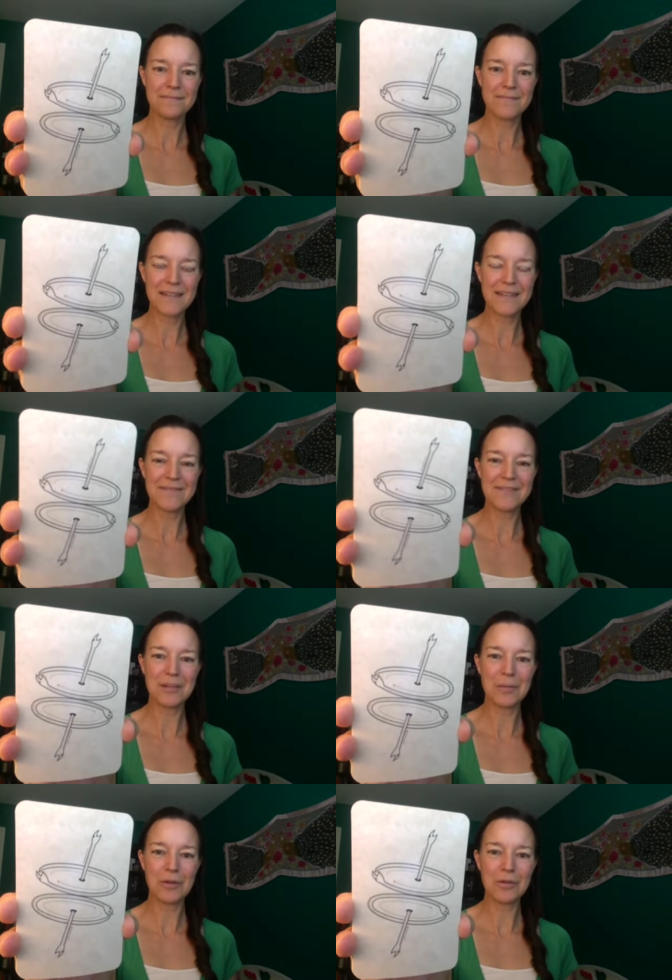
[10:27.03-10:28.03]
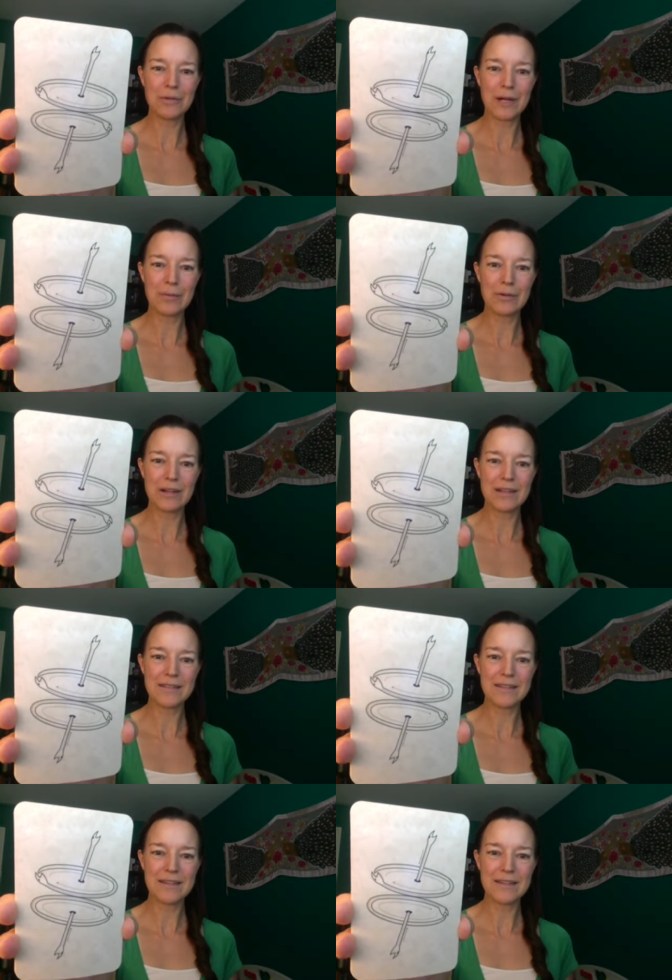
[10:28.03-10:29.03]
I love the double
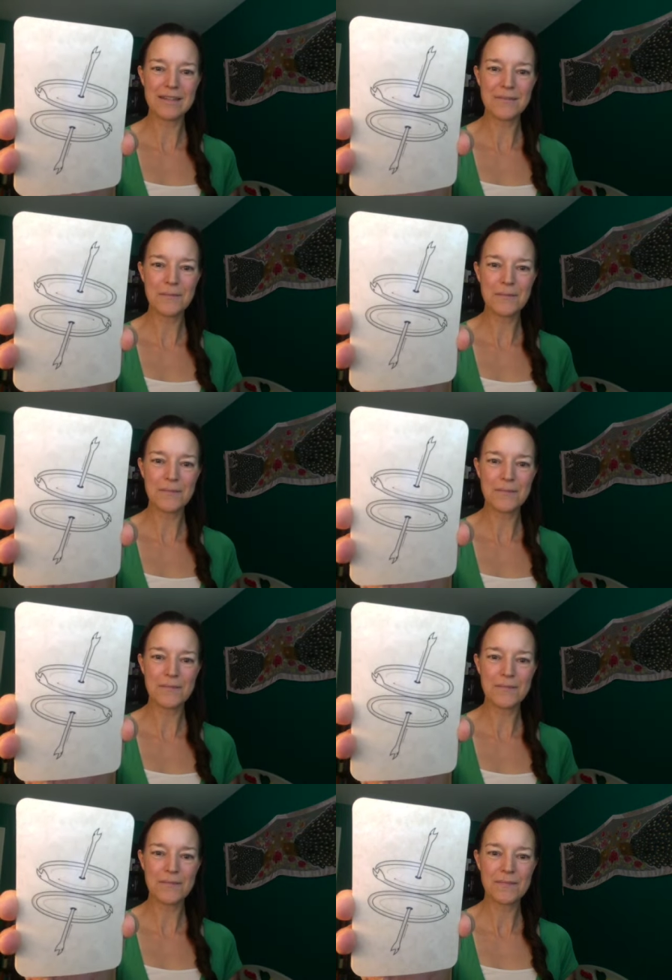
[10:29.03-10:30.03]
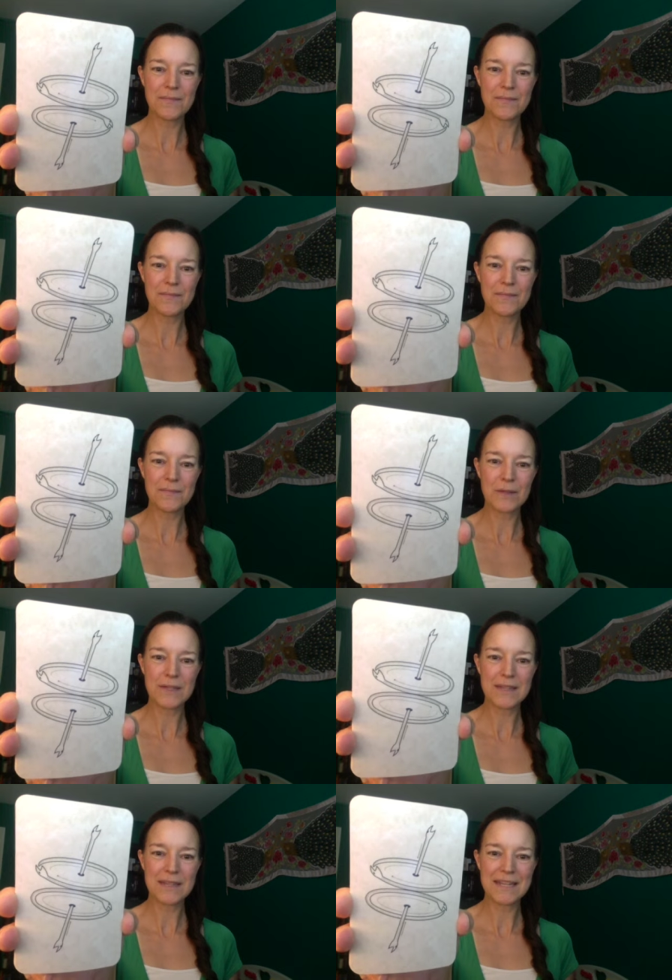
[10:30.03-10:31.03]
Ouroboros there with the
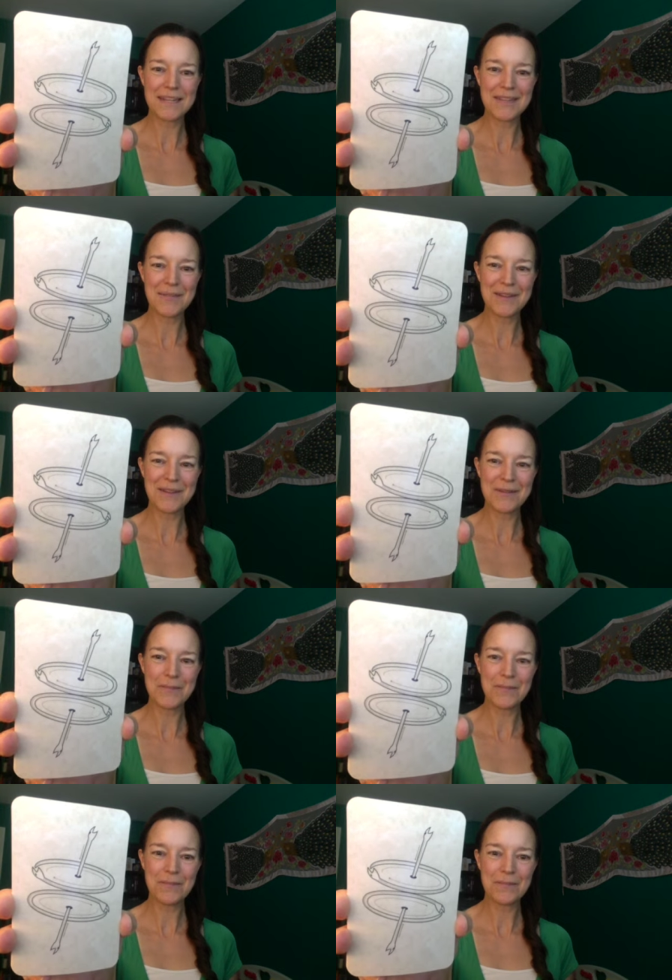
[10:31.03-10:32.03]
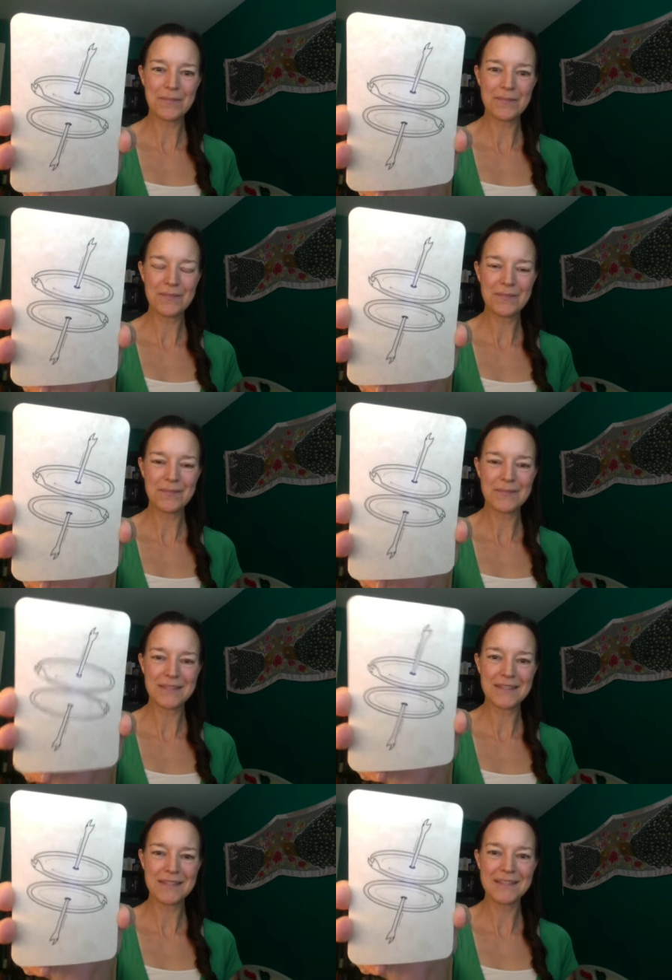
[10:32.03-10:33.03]
snake in the middle.
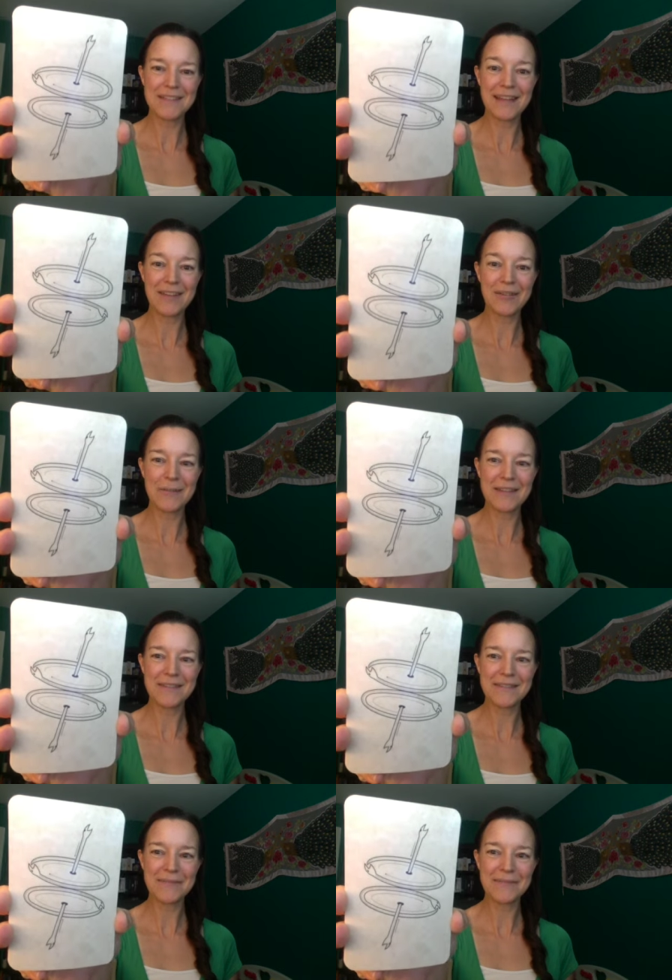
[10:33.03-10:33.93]
This is entanglement.